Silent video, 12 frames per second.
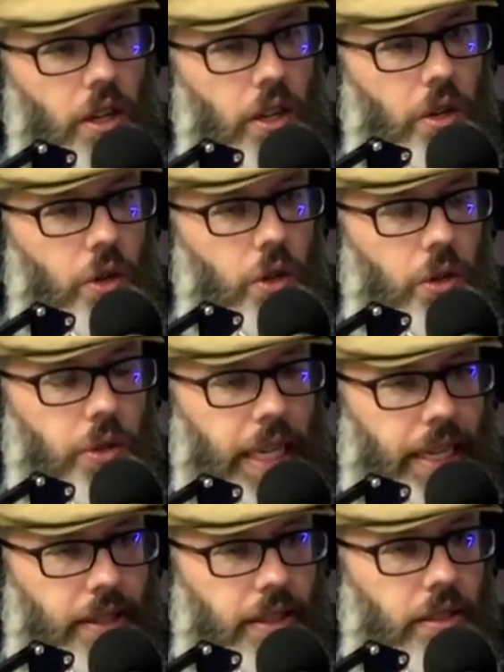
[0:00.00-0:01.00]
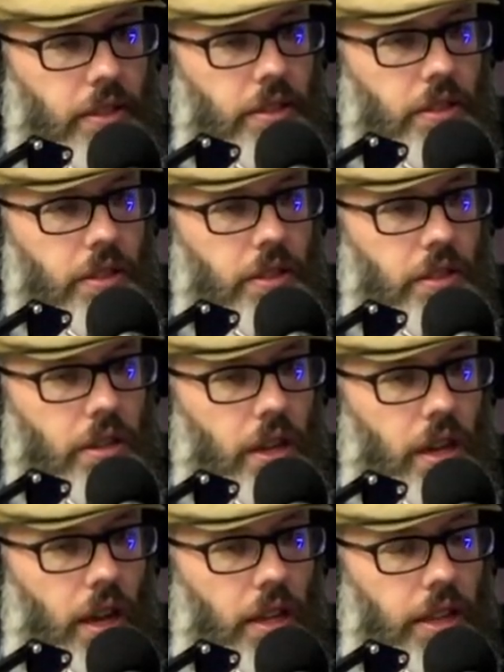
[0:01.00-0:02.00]
who is
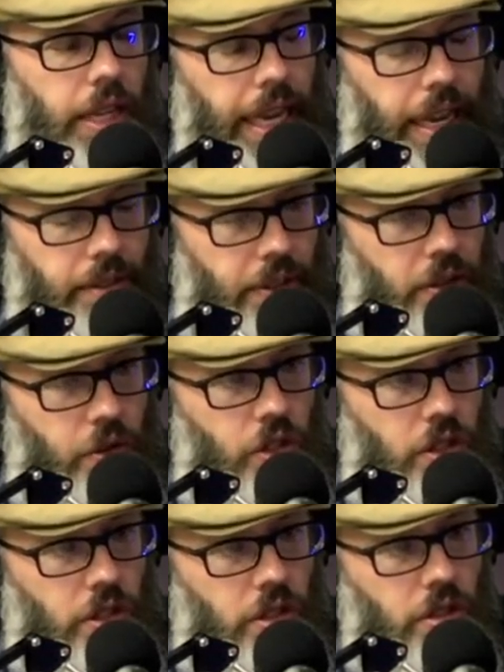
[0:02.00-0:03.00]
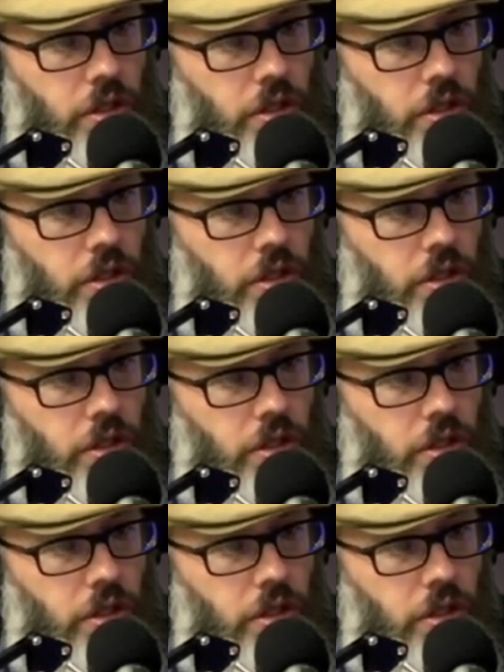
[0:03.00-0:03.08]
uh, the king of Israel